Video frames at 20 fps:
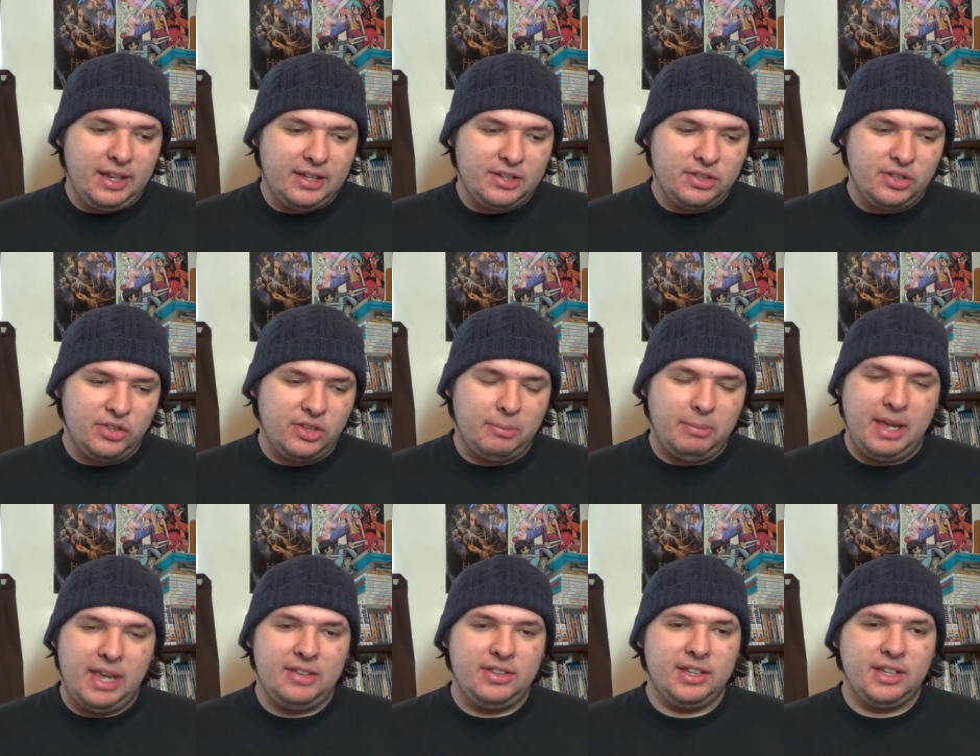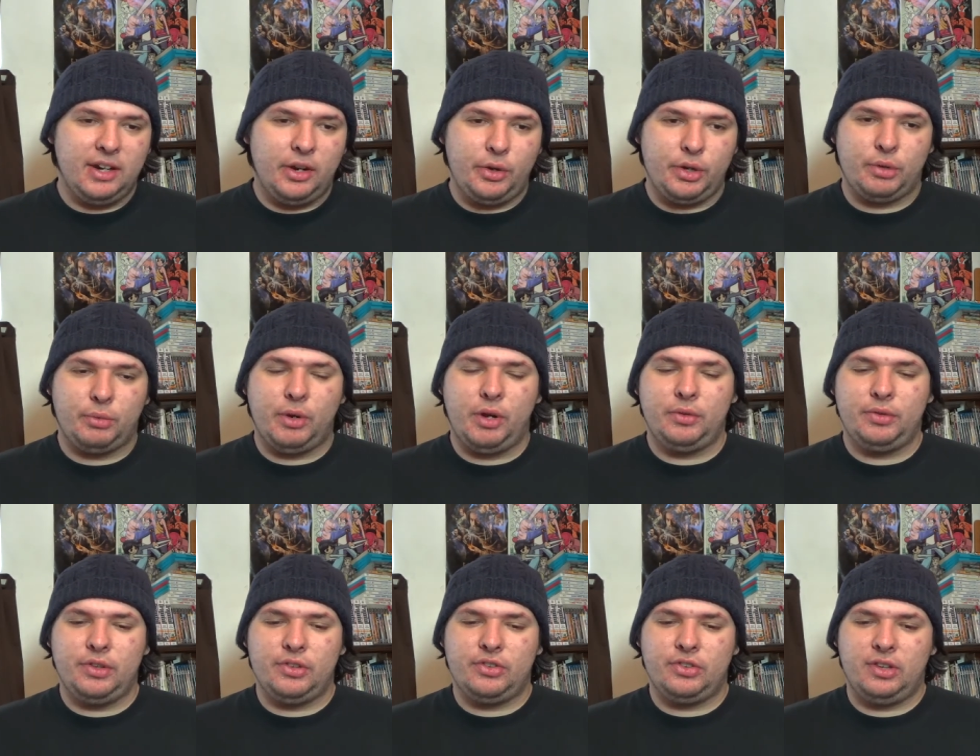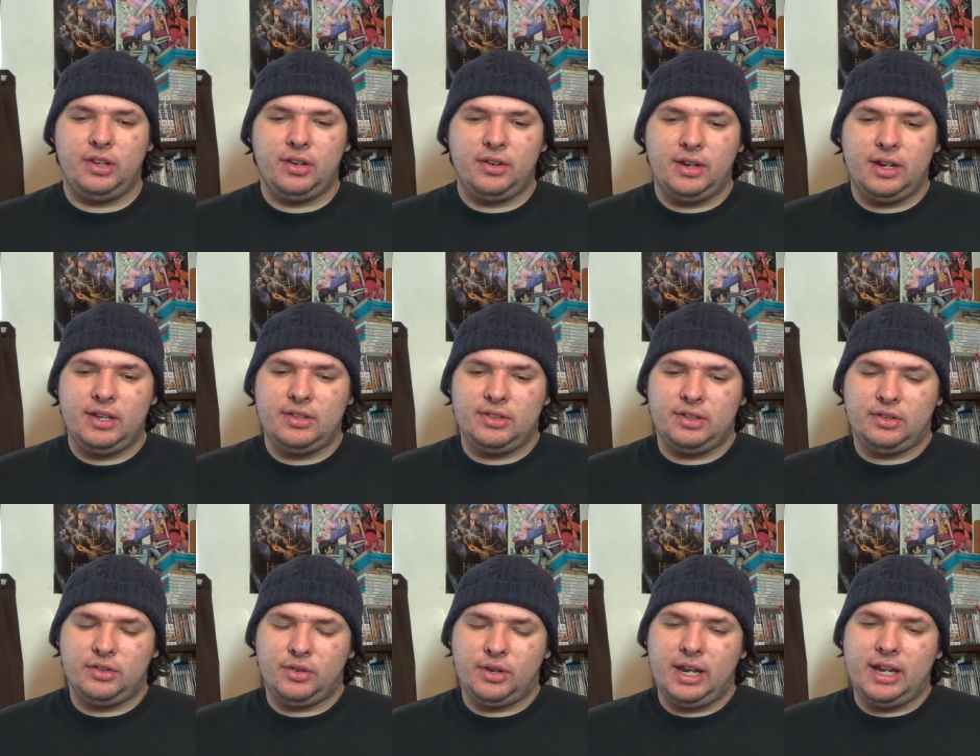It's just amazing that Oda wrote this series
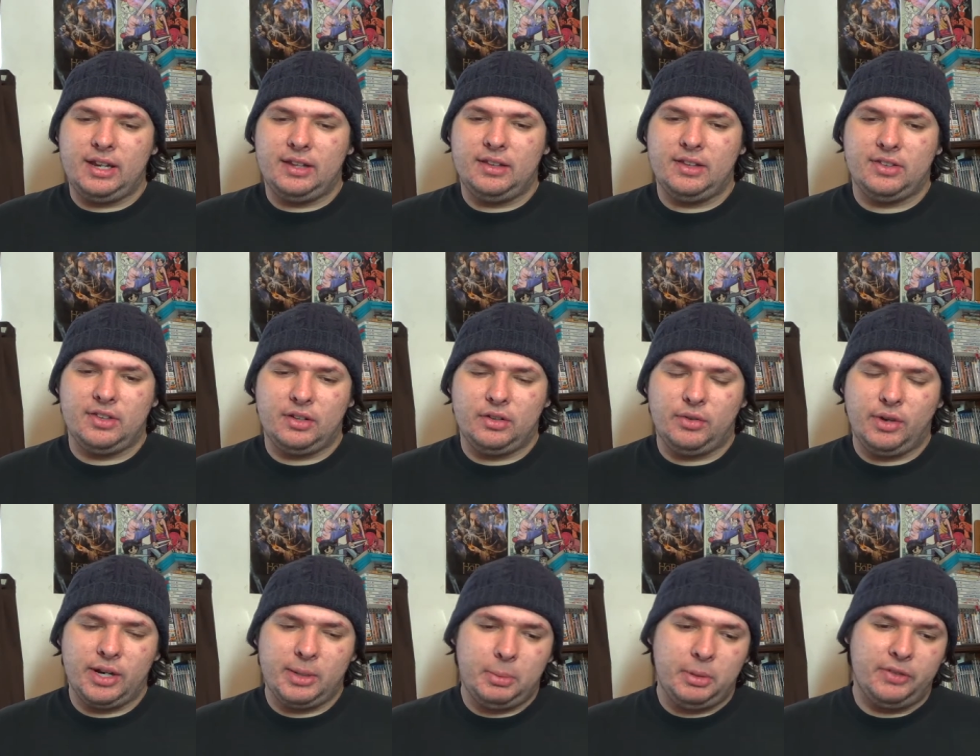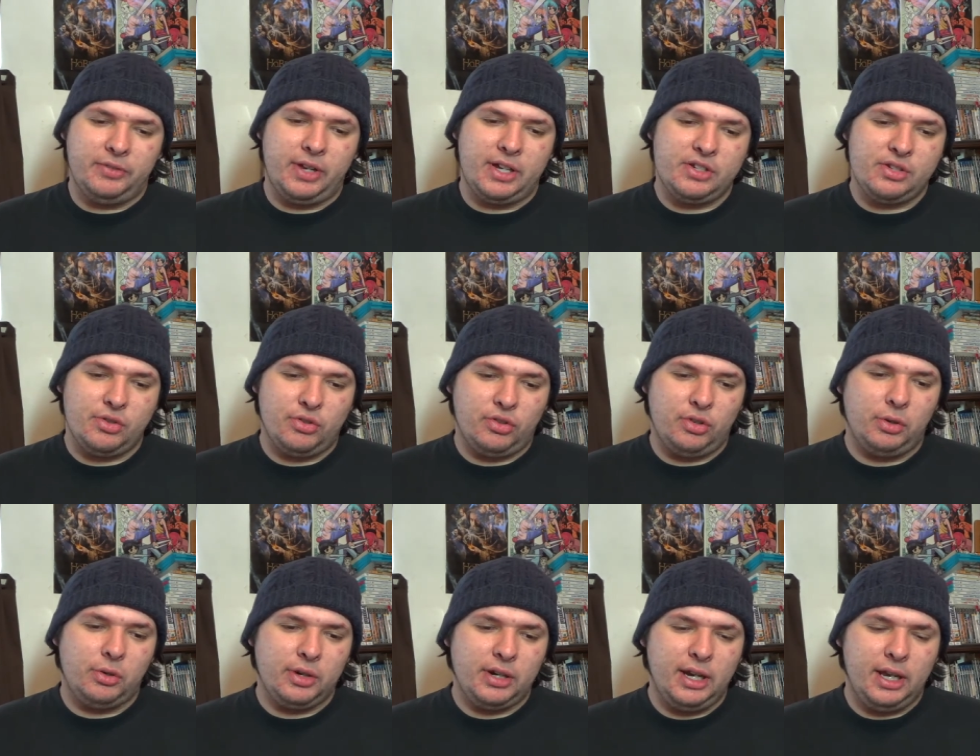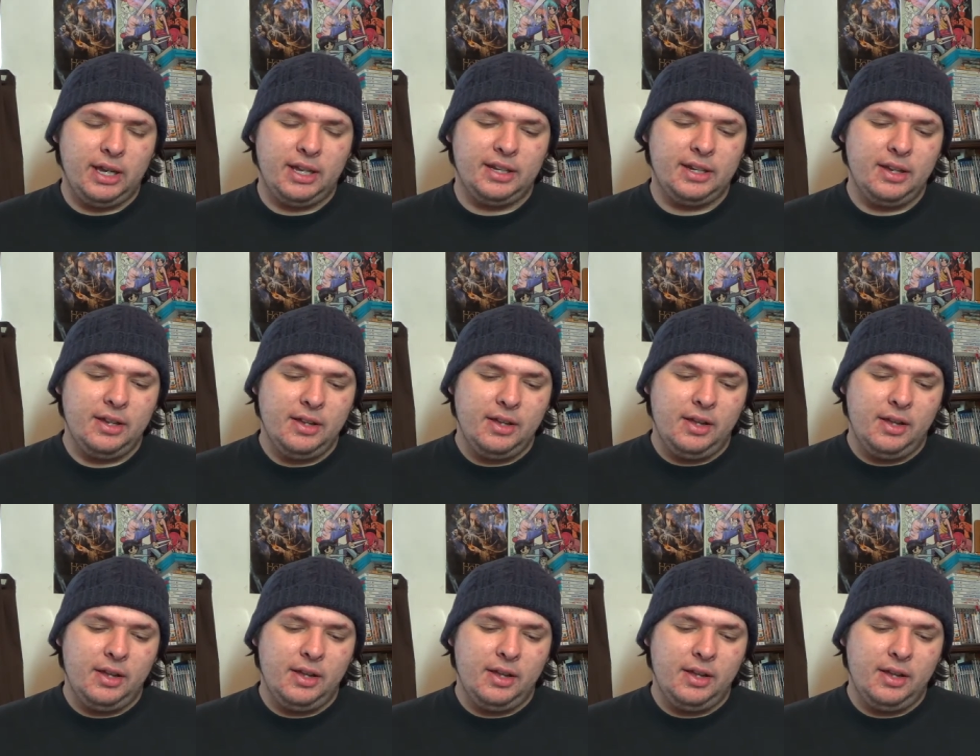and created this incredible adventure story, and